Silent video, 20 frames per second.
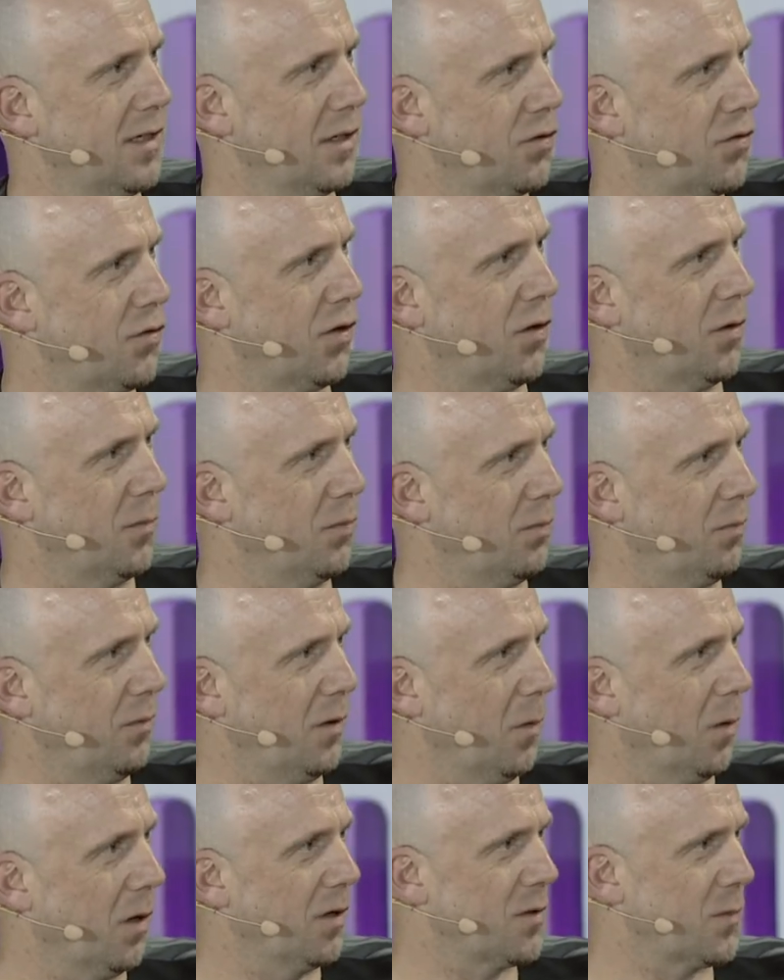trope.
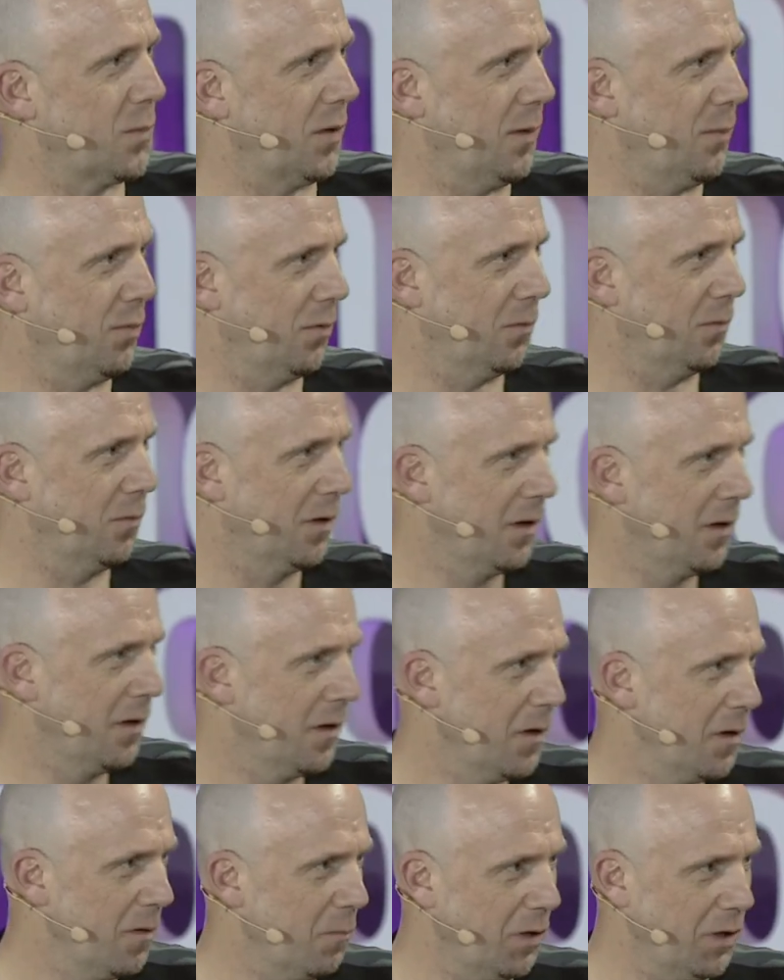You ask people
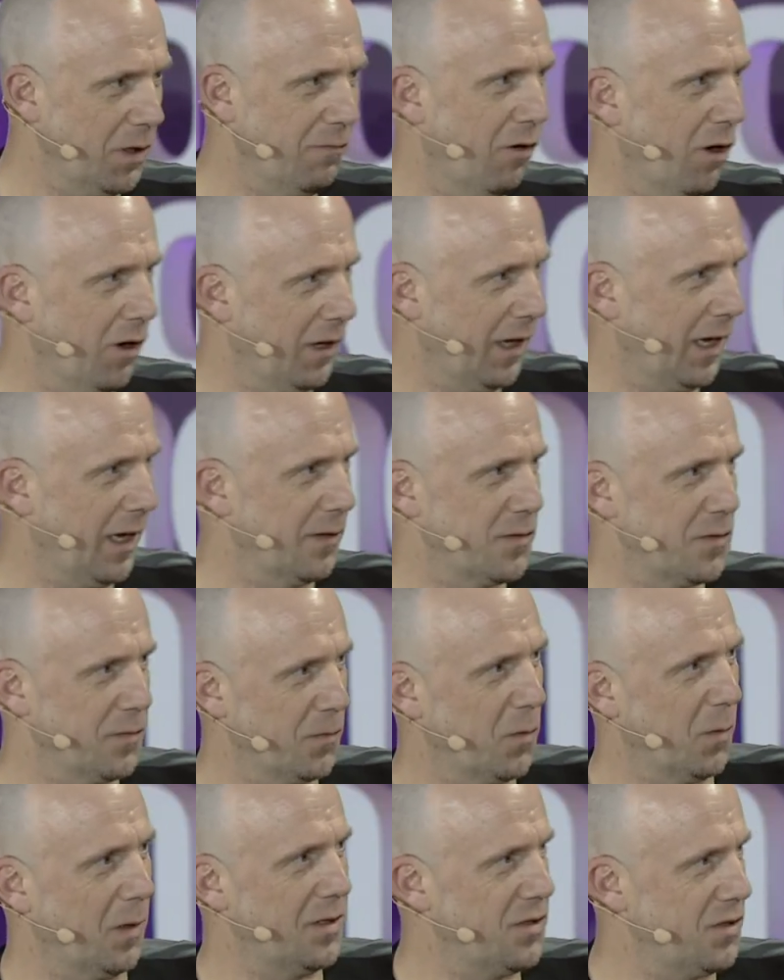when you're running out
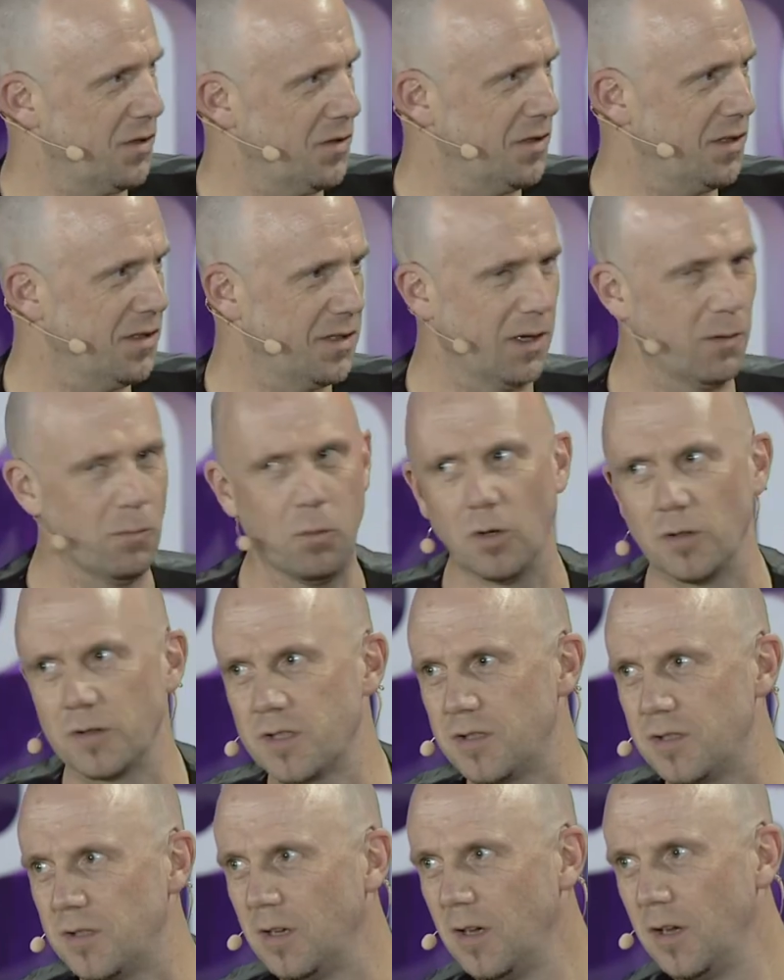of questions, you say,
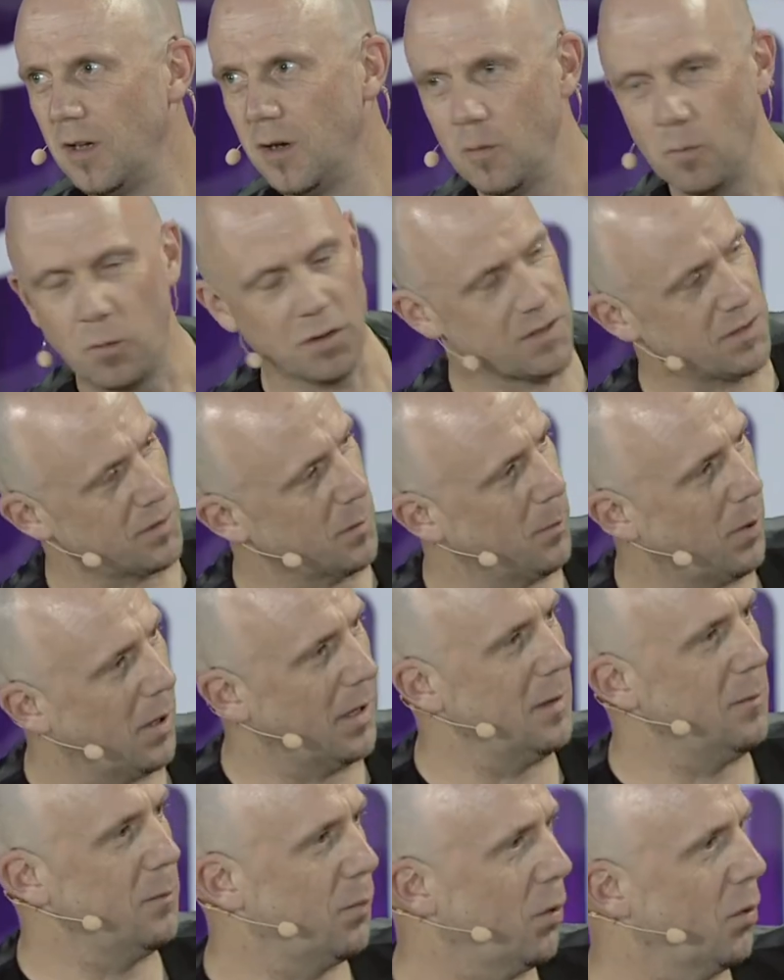what's, what's the
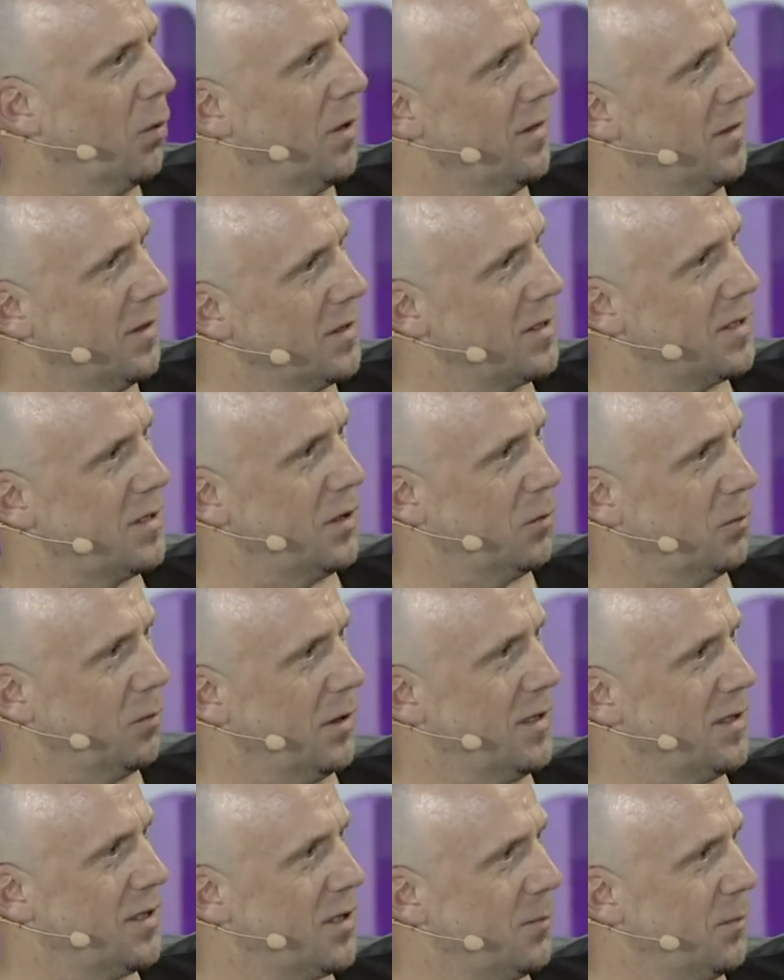pain point that still
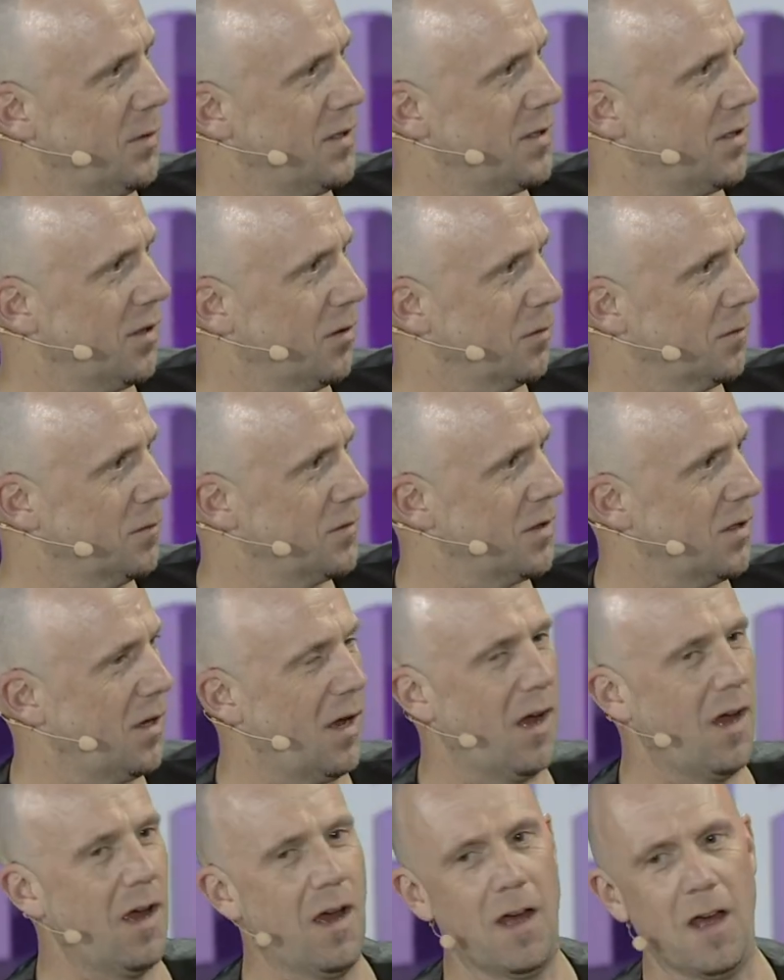needs to be solved?
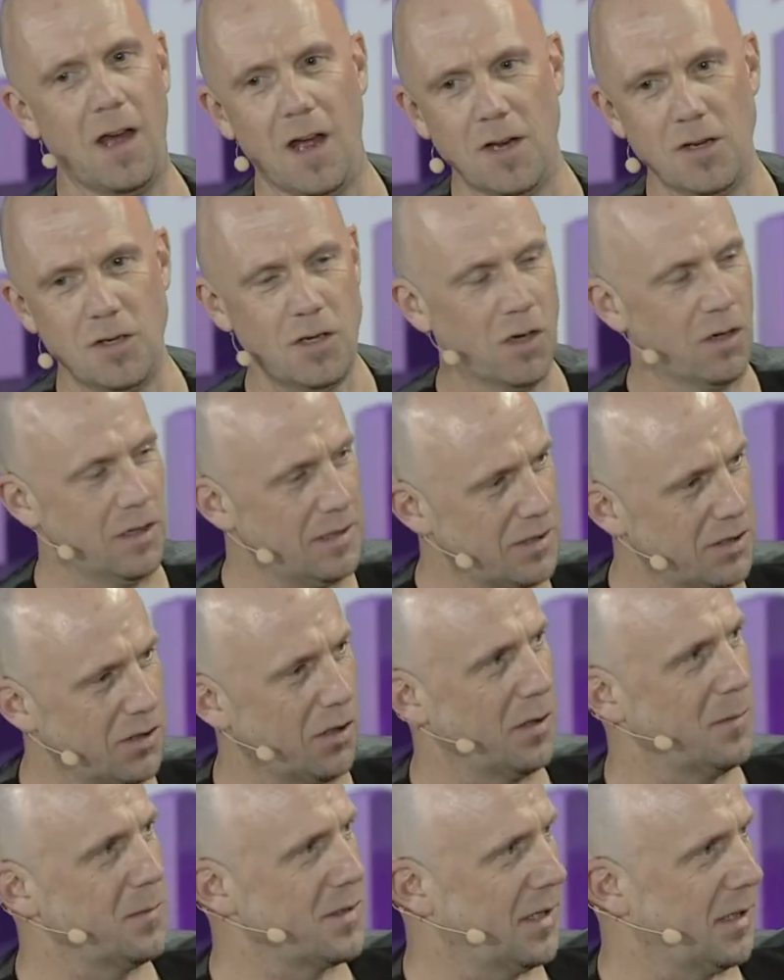And nine
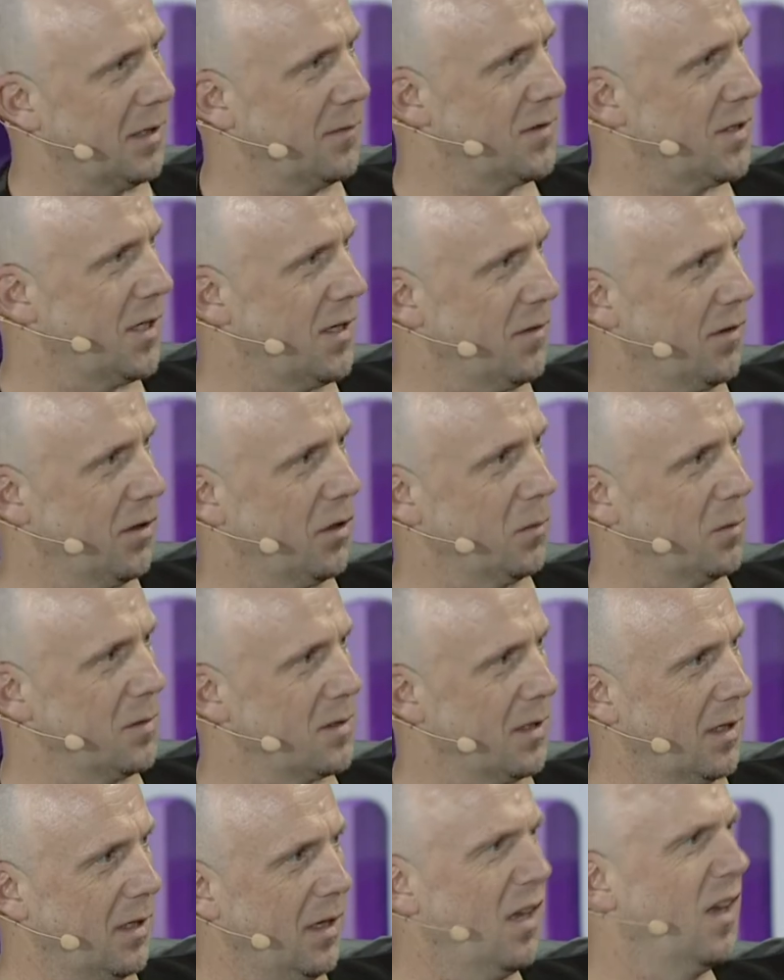times out of ten, they always
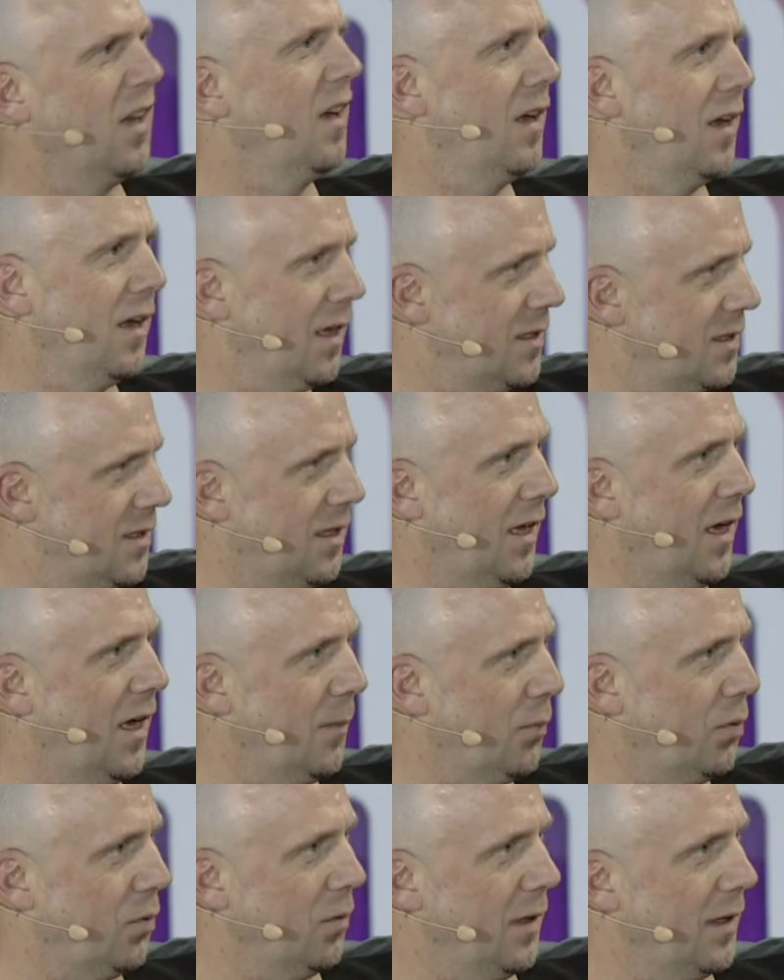say, it's the
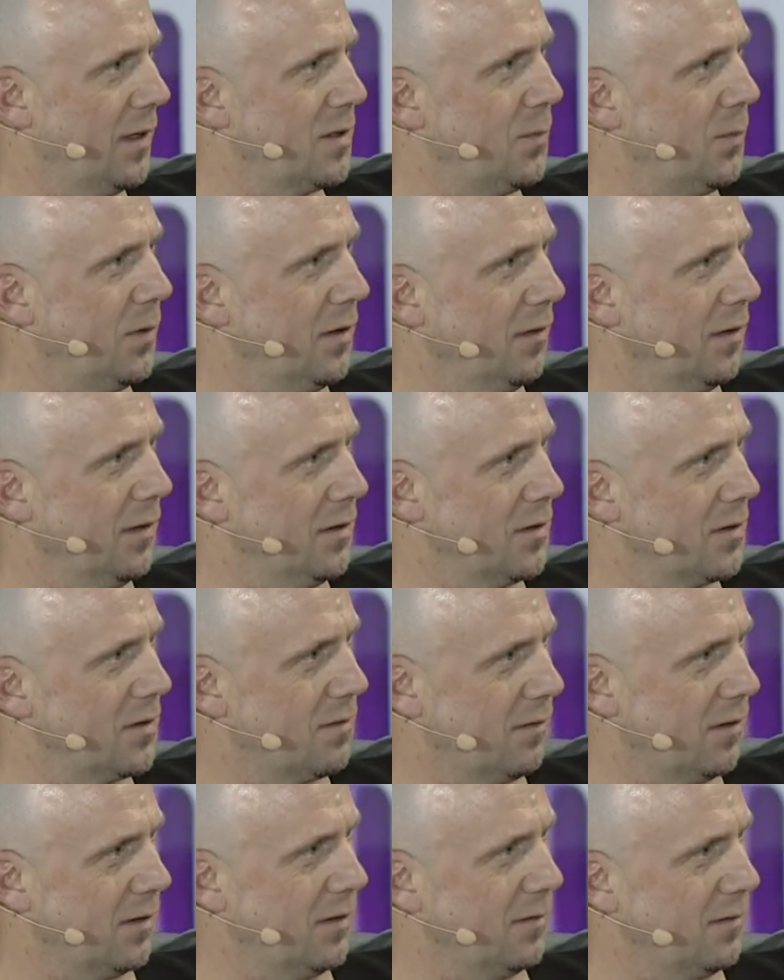airport
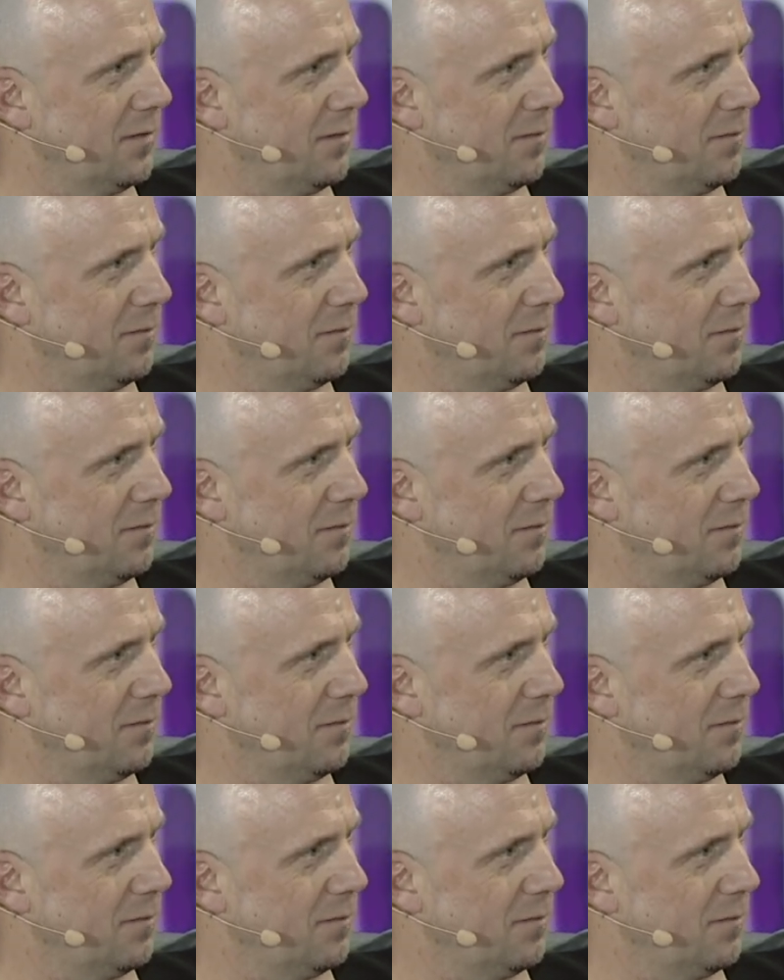experience, right?